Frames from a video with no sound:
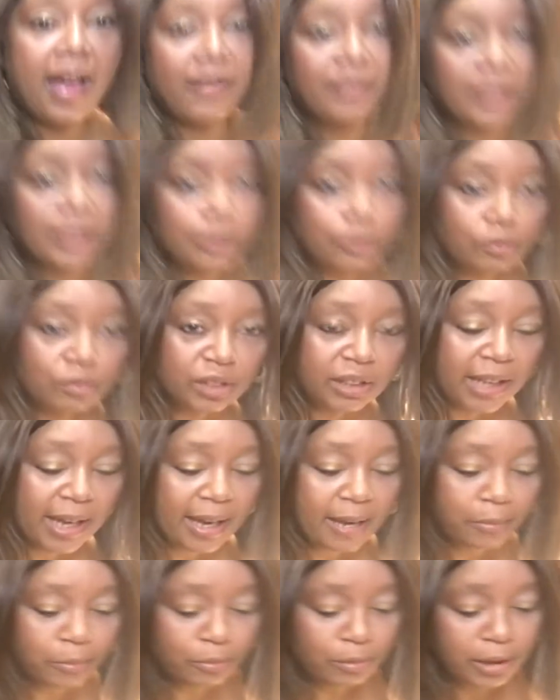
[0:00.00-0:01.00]
I have a little
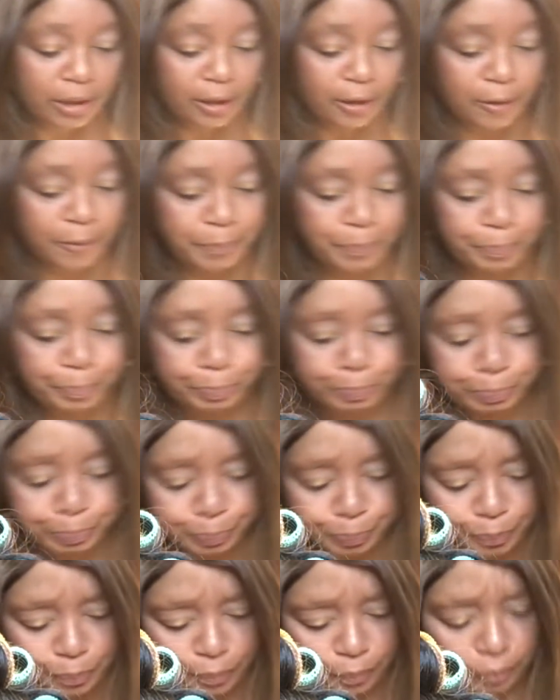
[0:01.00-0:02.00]
table here,
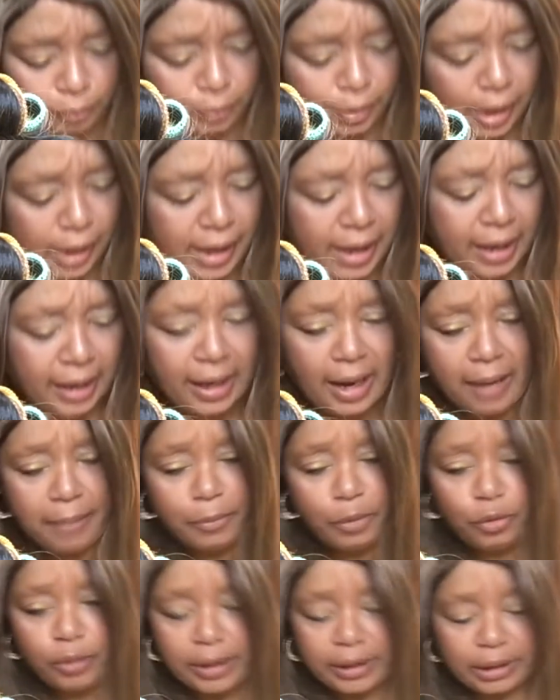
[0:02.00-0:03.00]
and
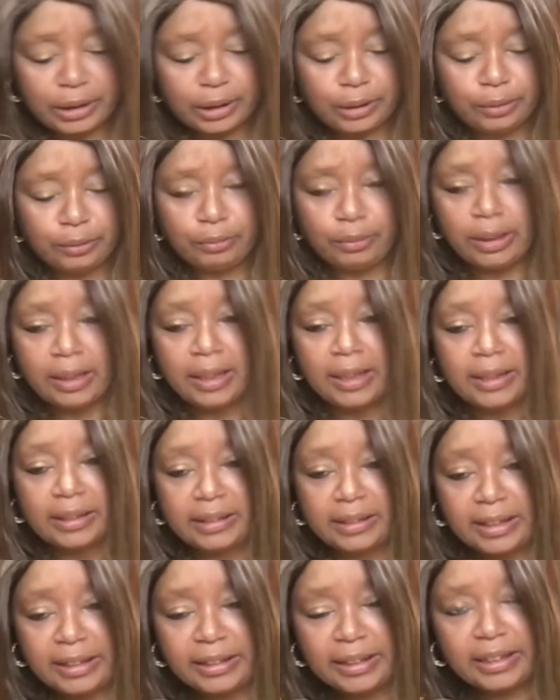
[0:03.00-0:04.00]
I'm going to
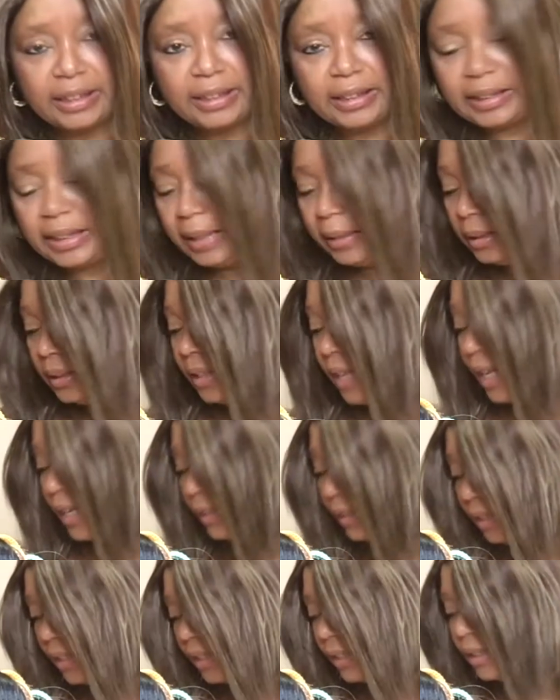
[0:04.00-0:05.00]

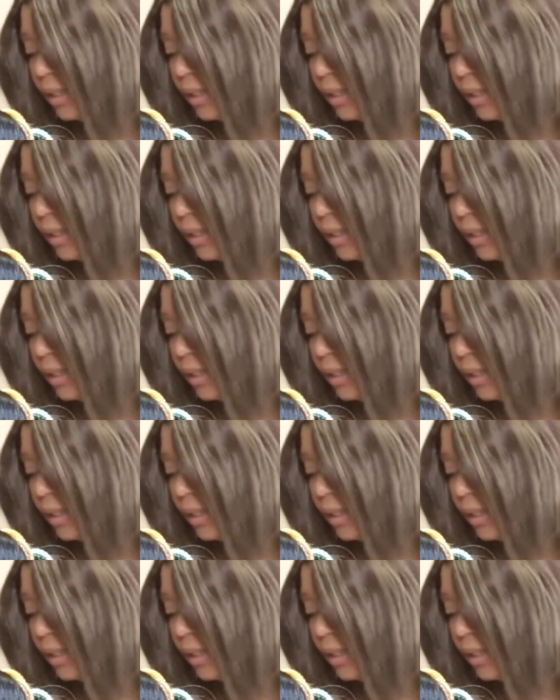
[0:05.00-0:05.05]
take